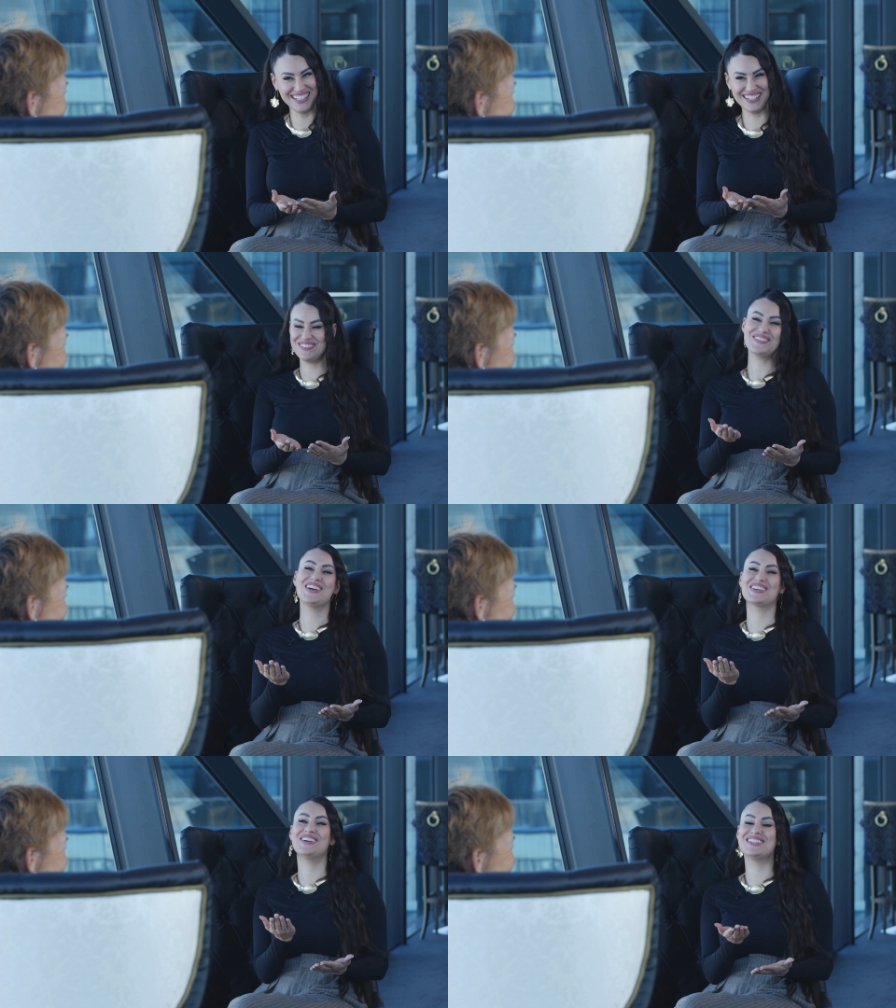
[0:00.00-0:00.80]
You've not
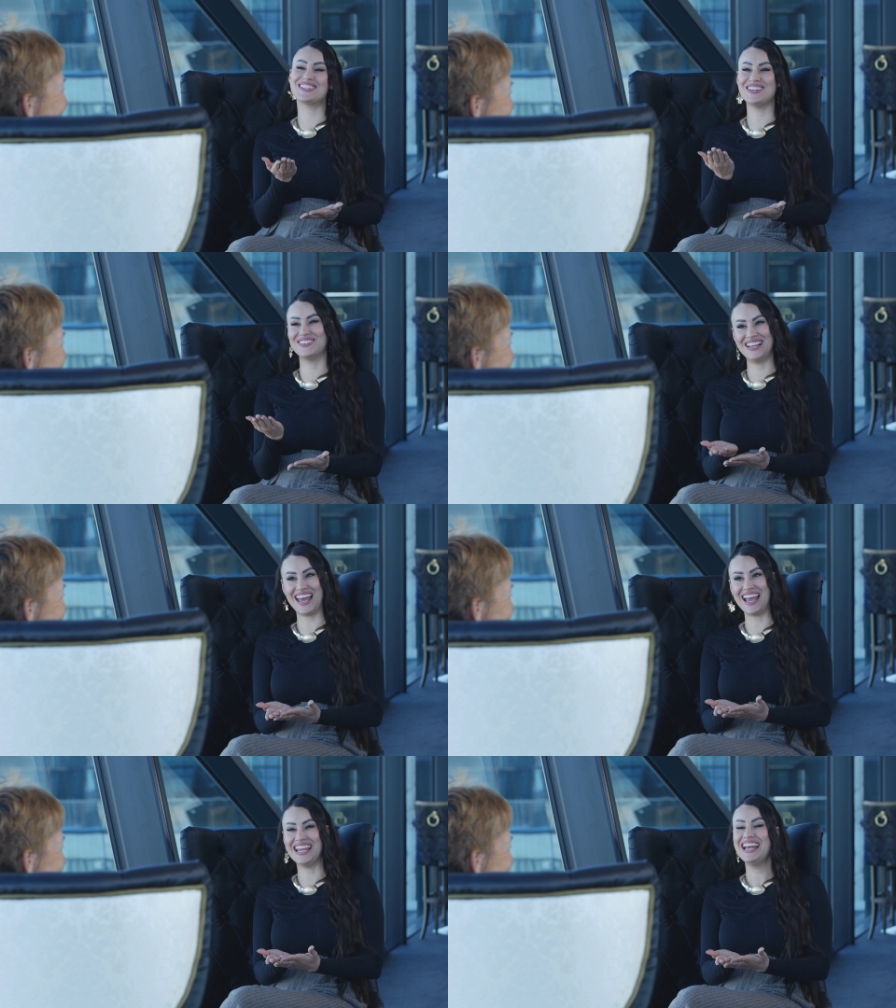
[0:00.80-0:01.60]
acknowledged that you are
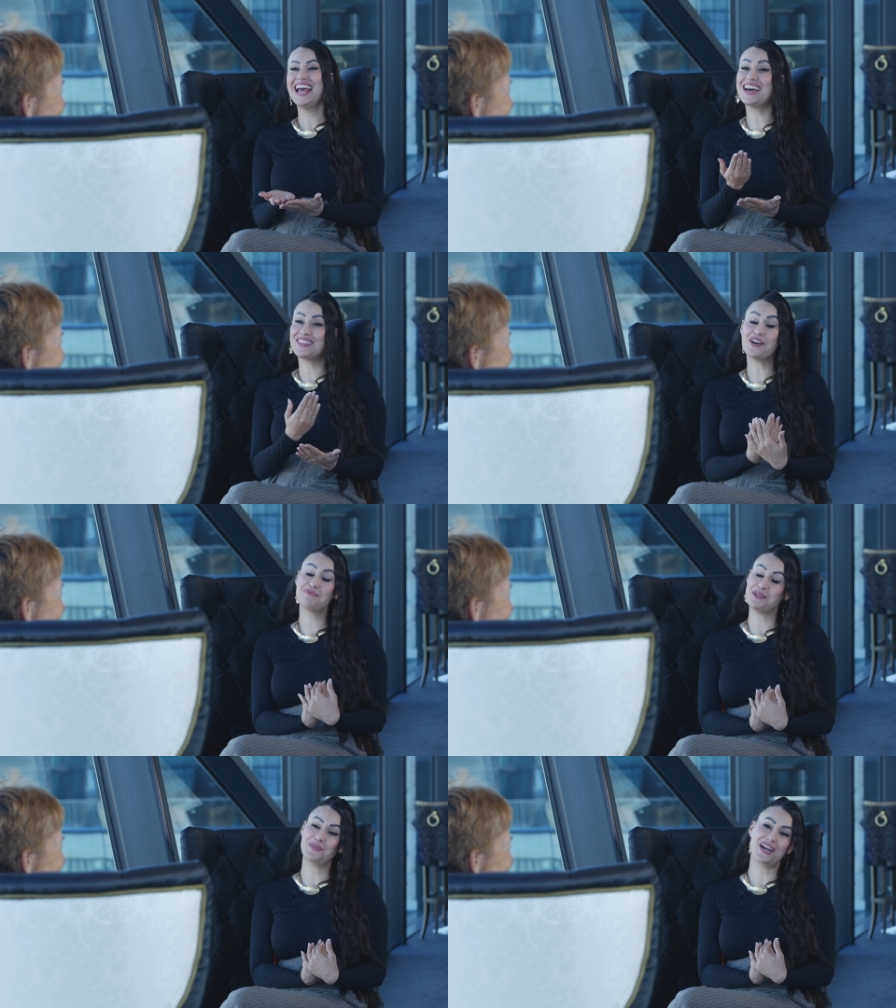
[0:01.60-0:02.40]
late and that
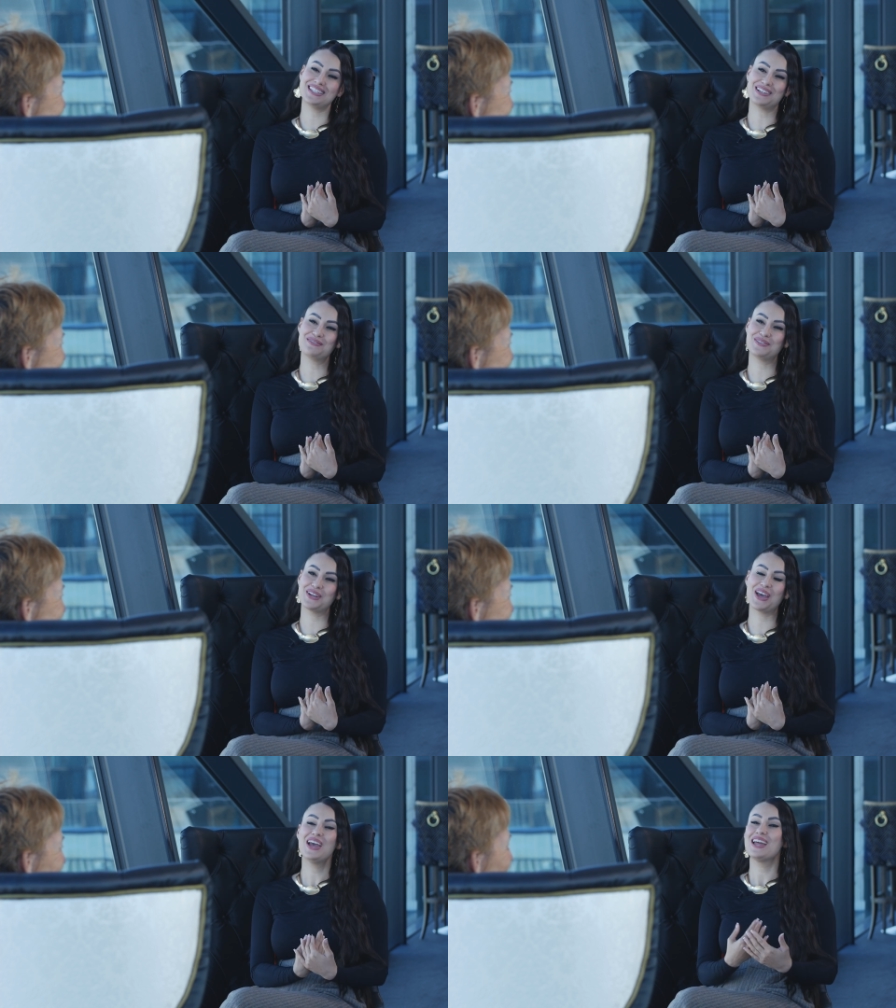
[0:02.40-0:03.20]
I've been waiting for
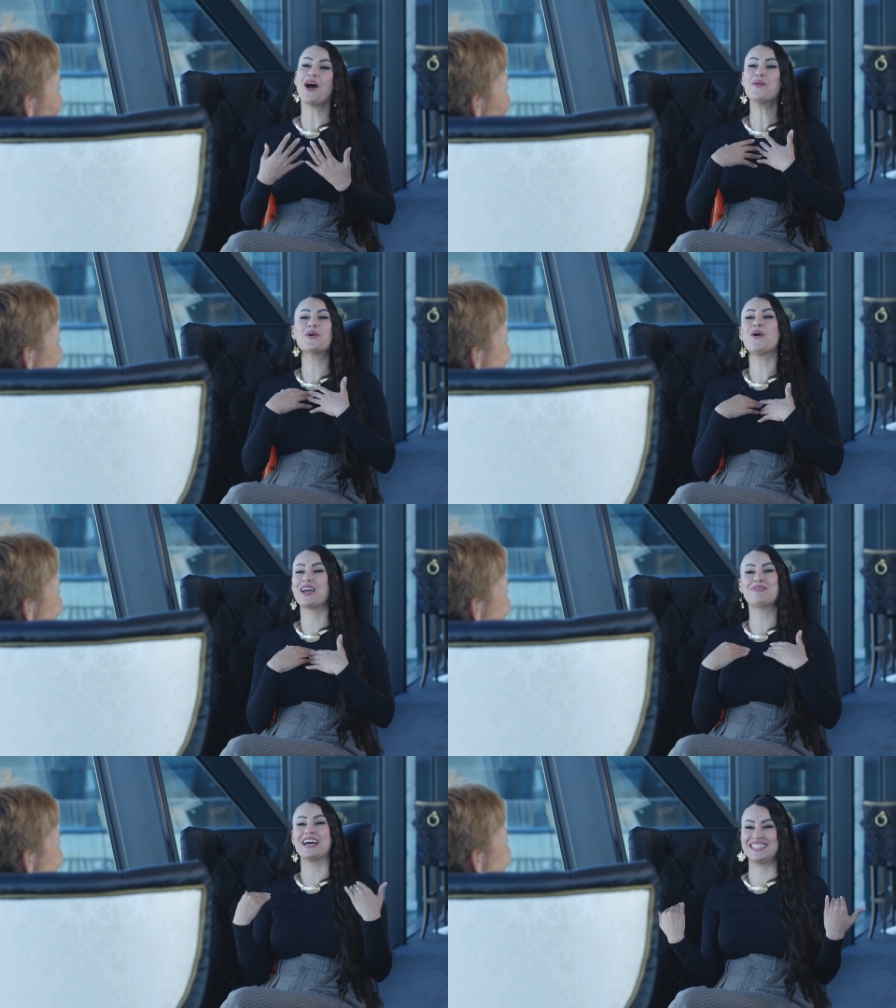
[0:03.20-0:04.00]
you. I'm
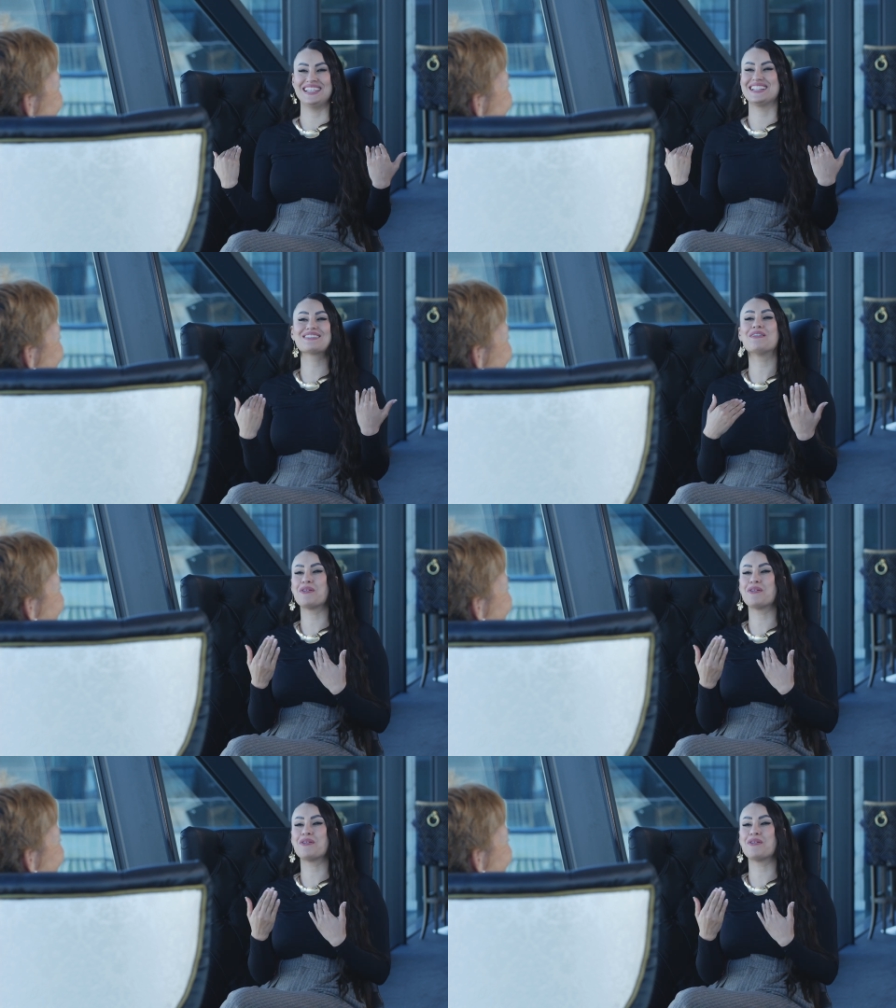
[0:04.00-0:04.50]
quite placid, so yeah.